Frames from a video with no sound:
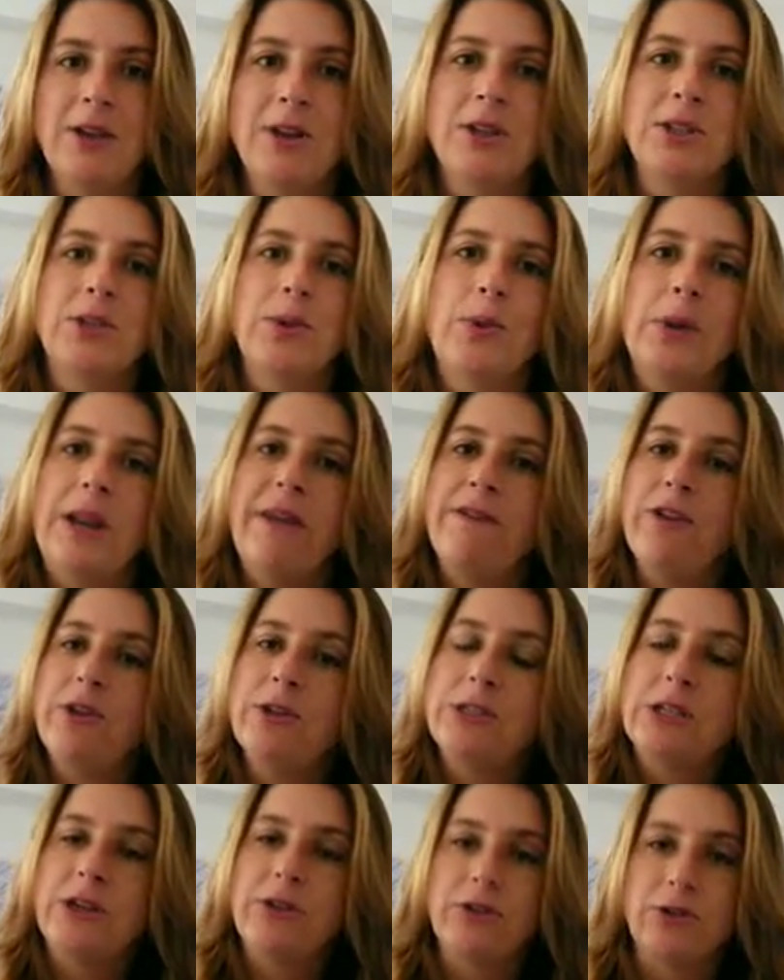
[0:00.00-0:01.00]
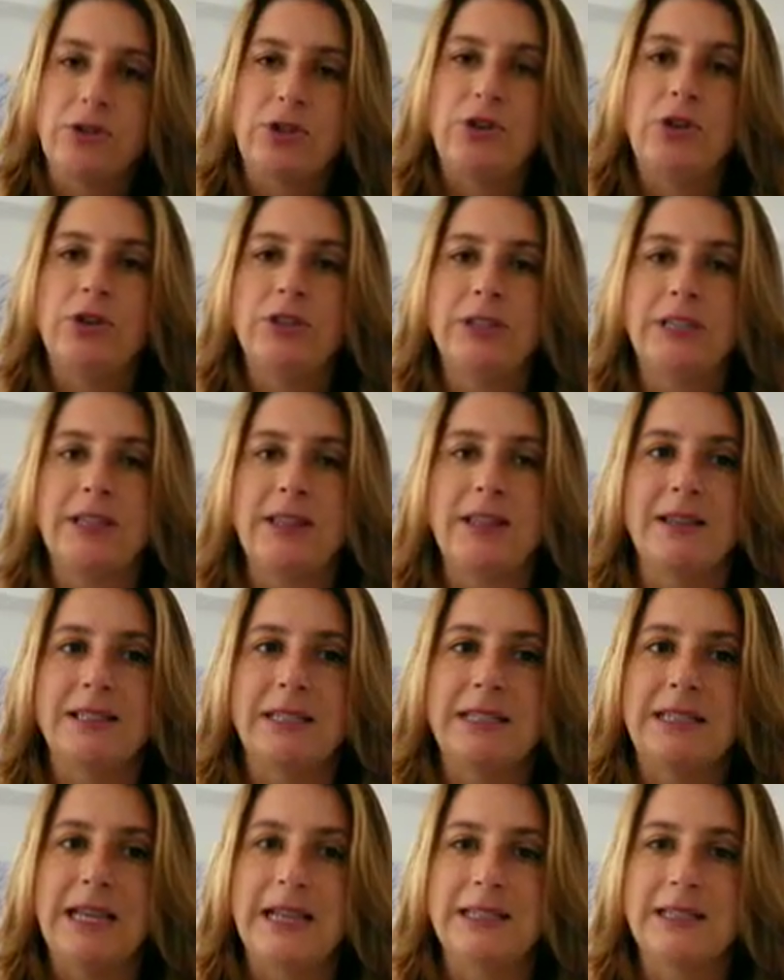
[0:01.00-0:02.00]
So whenever you tell your students that there's
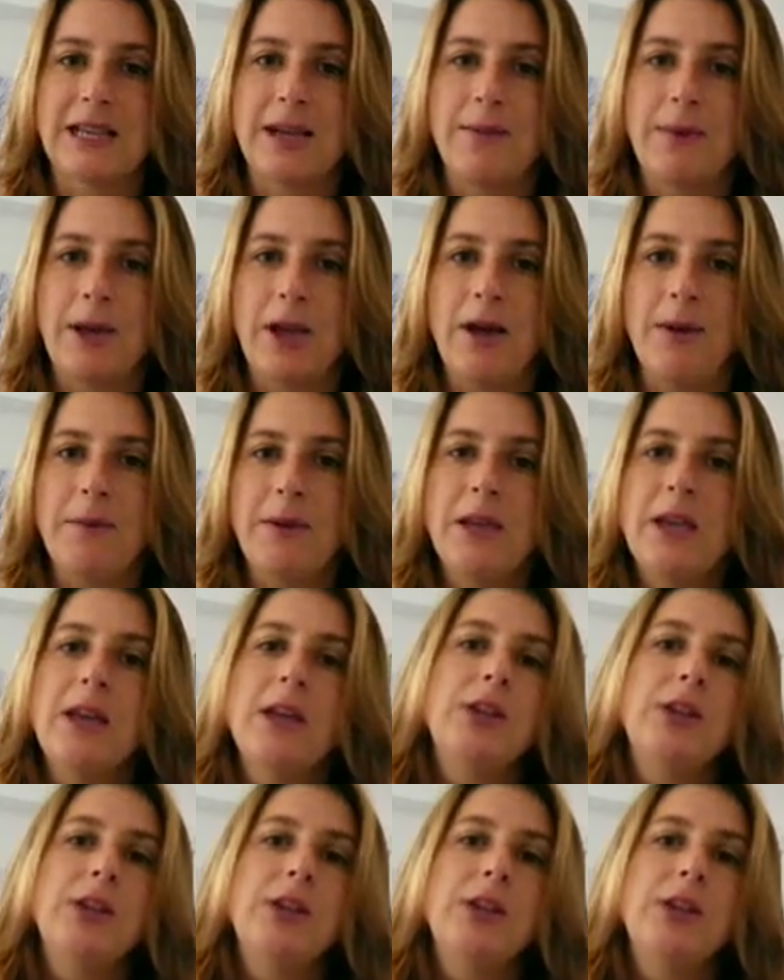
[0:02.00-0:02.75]
a test coming up,